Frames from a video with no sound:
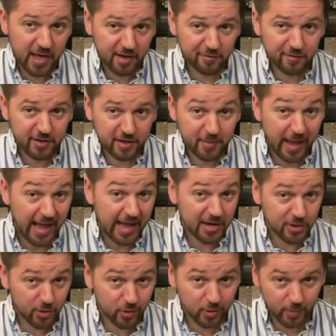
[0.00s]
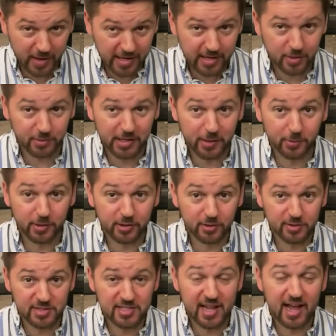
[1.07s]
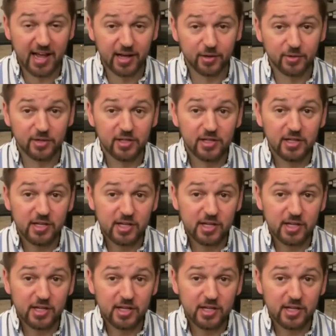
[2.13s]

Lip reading: FM, and NOAA radio network goes down,